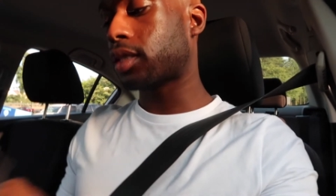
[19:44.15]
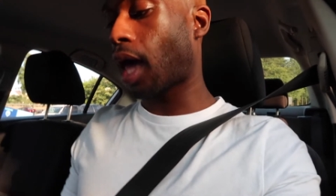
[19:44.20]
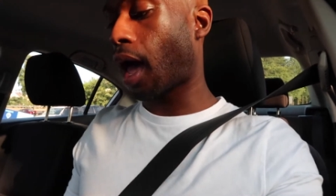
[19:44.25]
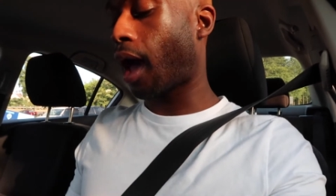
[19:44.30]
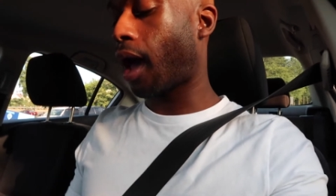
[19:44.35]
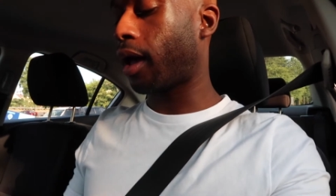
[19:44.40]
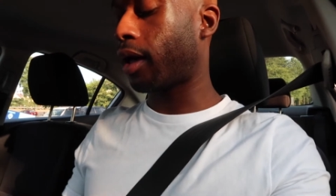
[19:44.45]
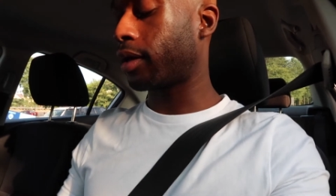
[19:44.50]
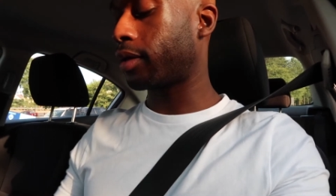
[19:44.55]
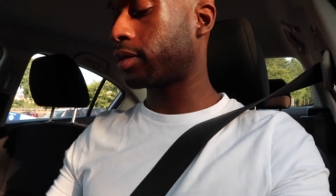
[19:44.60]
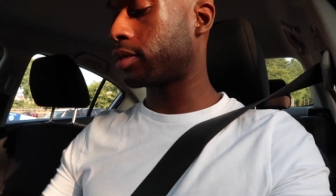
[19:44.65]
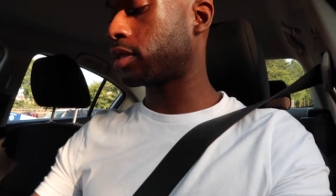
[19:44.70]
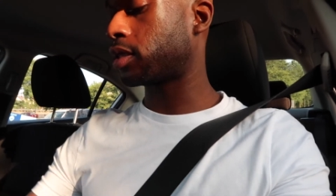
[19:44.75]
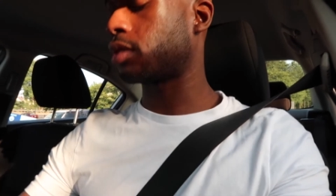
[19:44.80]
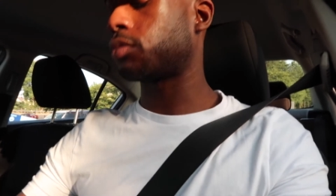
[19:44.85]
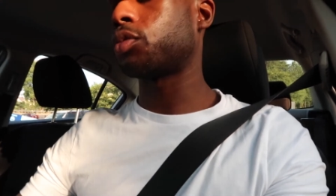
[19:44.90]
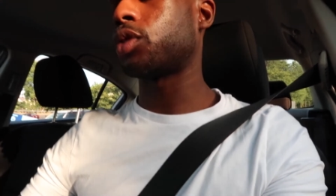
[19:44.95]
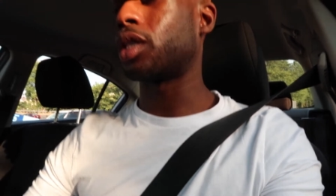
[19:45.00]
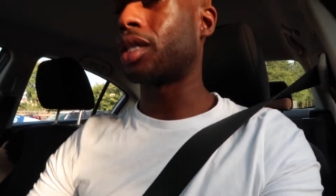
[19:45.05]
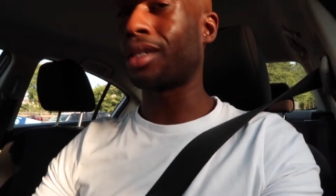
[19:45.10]
has
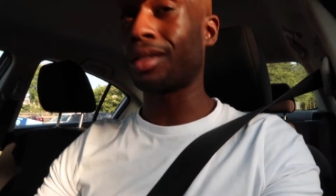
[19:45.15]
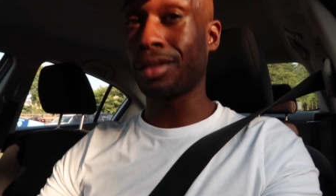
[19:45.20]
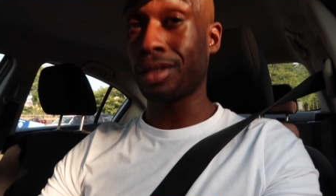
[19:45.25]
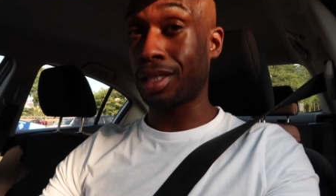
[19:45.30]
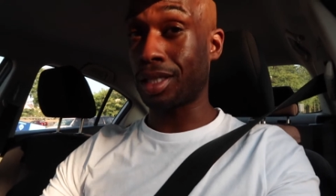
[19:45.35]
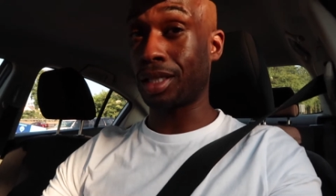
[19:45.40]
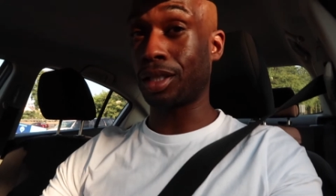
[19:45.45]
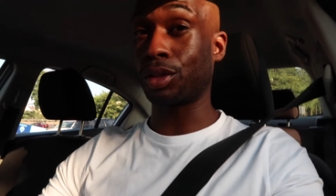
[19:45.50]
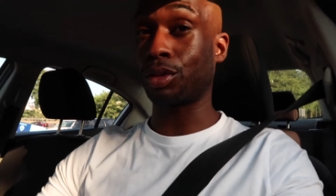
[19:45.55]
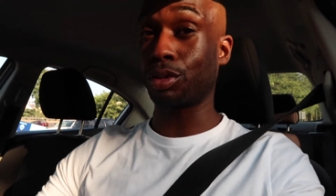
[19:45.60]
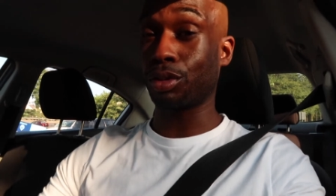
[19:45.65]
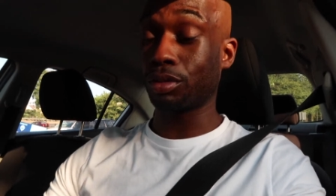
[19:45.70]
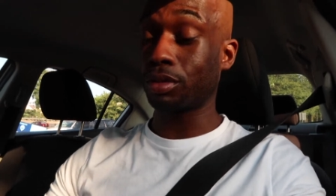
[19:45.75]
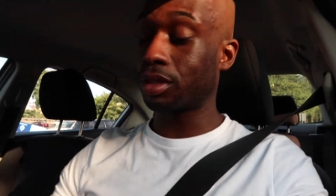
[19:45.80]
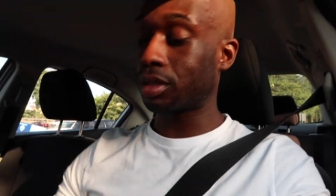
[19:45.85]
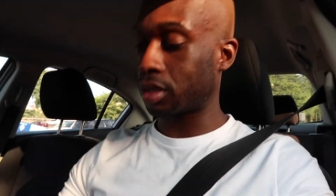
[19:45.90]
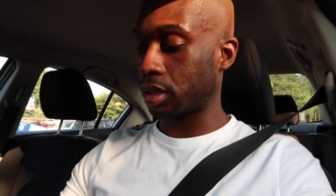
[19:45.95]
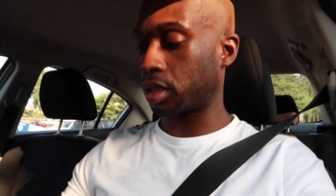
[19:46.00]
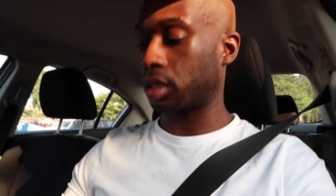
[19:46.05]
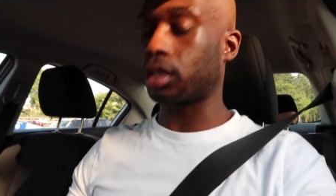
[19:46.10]
some good
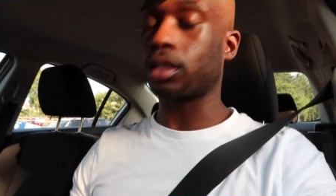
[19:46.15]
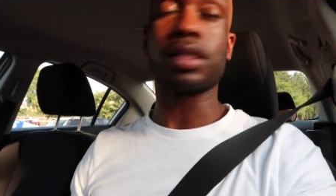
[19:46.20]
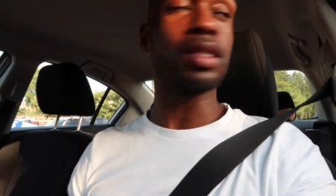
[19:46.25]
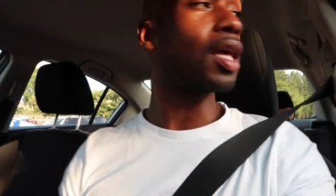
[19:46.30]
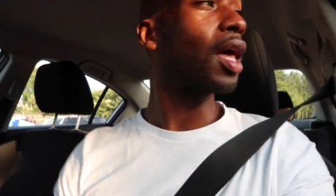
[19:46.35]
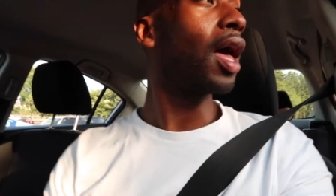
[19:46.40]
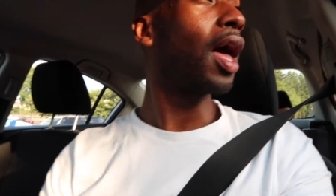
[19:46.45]
deals, and,